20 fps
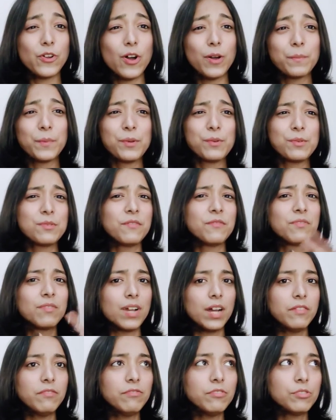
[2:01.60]
wrong because of
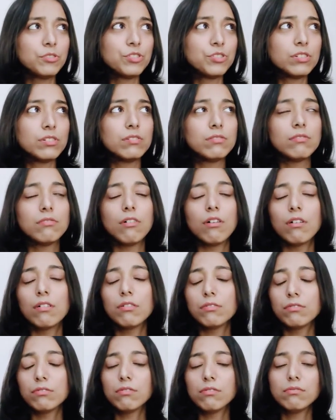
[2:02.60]
confusion,
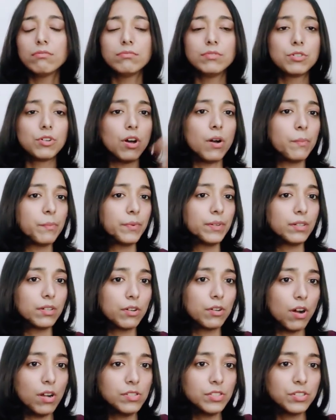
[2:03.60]
or you drop in
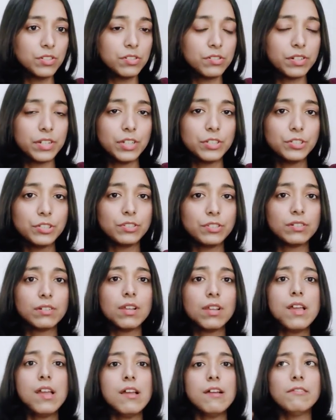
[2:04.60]

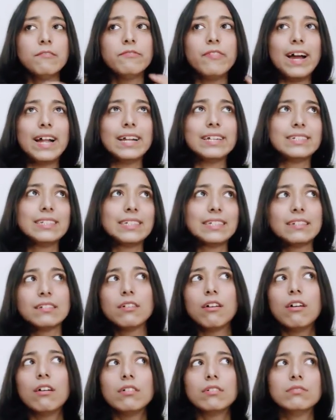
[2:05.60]
concentration, fatigue,
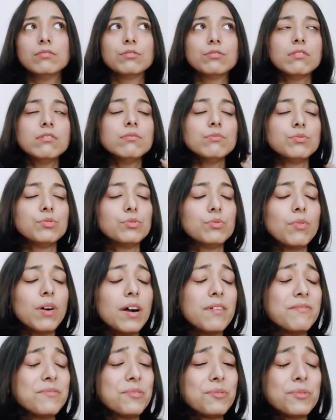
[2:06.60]
or you know, you
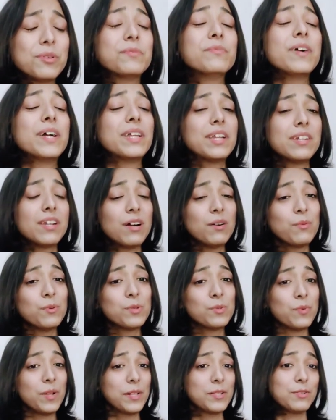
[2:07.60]
were very
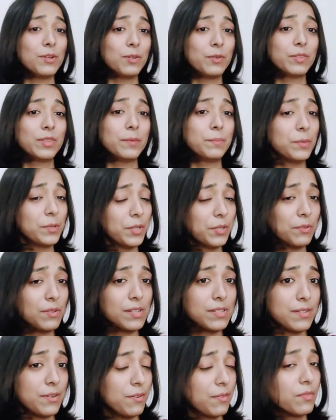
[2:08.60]
nervous while solving the
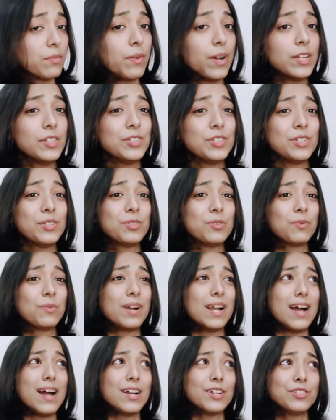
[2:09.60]
particular set of question, you
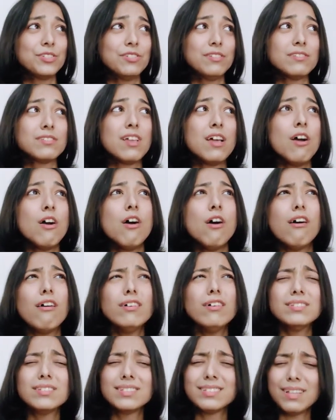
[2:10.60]
were anxious,
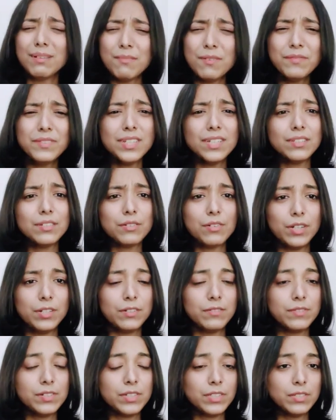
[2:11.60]
or some of the other kind
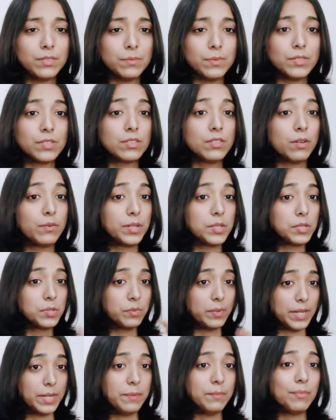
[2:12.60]
of disturbance. Now it is
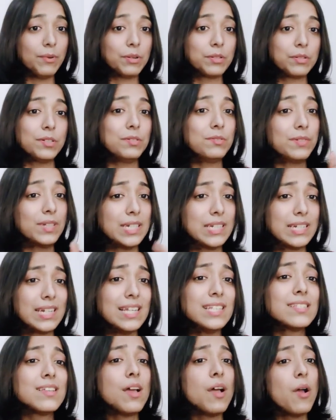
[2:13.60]
very important to
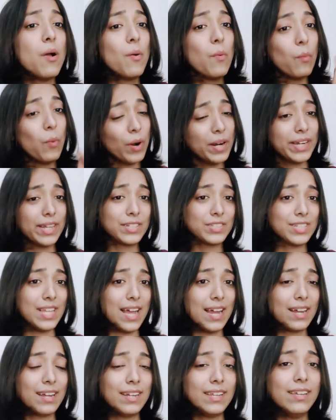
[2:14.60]
address what
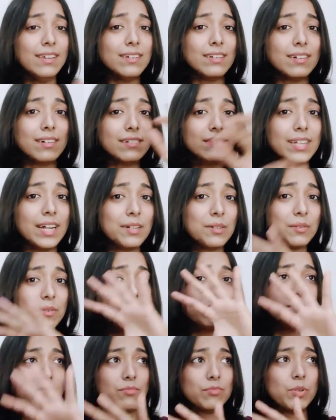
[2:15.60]
exactly that,
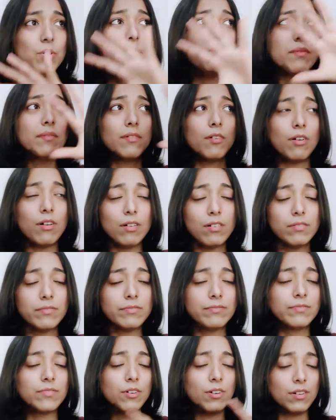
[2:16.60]
you know,
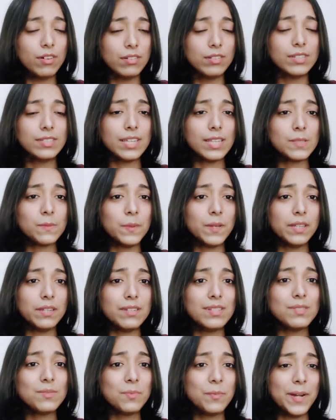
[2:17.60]
all this
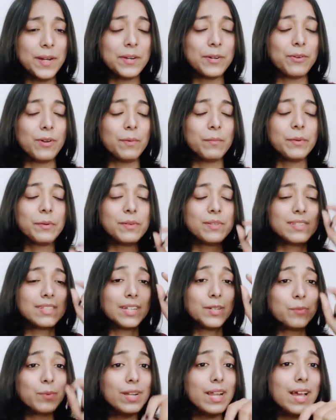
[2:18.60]
experience went wrong, because
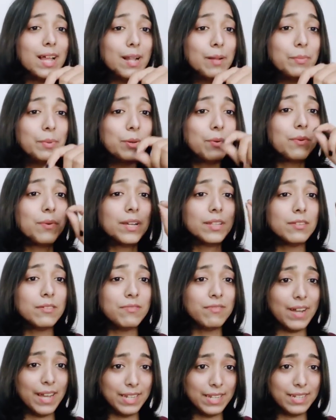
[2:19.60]
it will help you in the
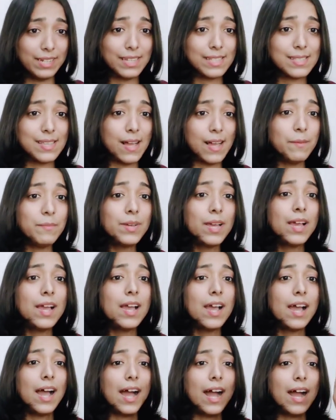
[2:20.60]
final exam,
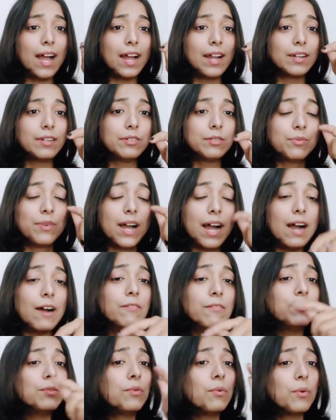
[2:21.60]
and you
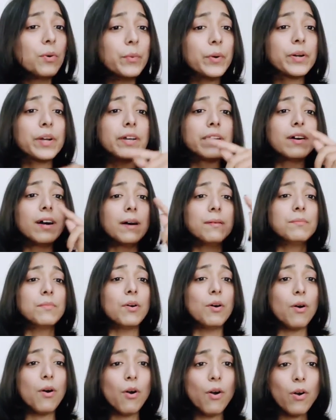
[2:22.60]
have to overcome
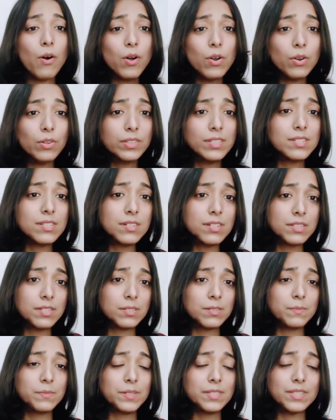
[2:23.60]
all this
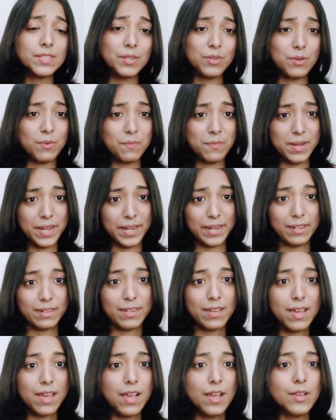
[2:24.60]
disturbance in your mind.
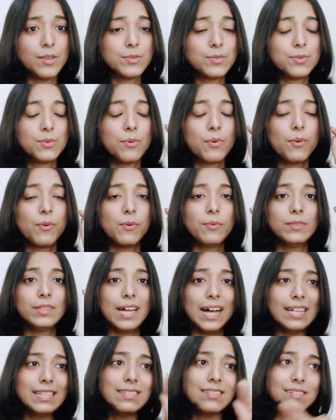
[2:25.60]
So
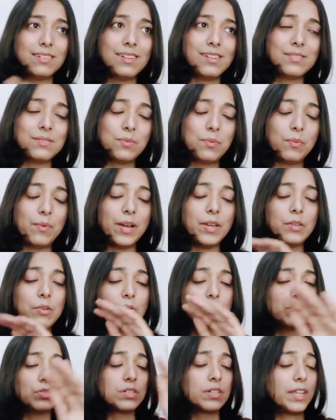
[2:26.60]
that's the reason why
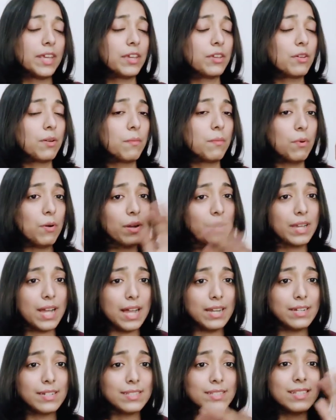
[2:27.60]
you should take your mock
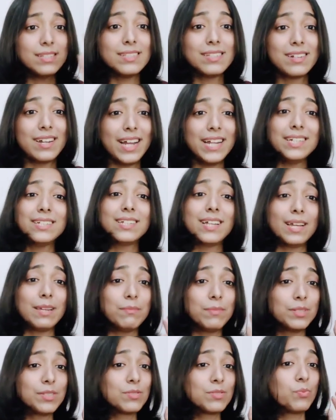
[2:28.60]
analysis. The right
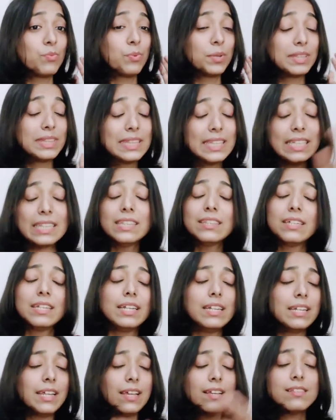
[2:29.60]
time is within
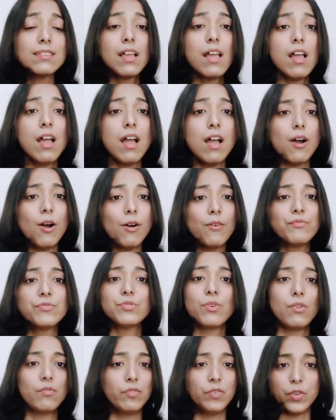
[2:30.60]
3 days of
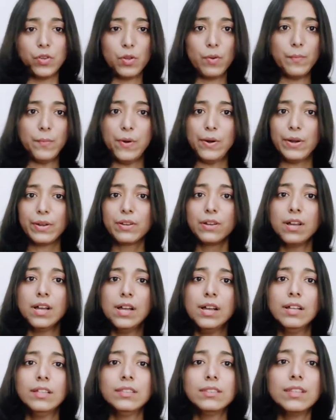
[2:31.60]
solving your mock.
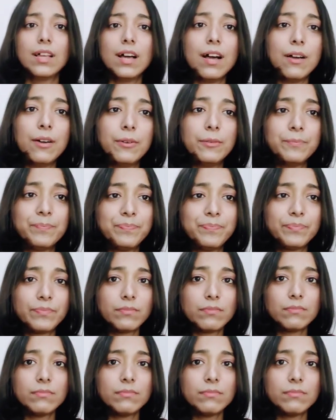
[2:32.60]
Now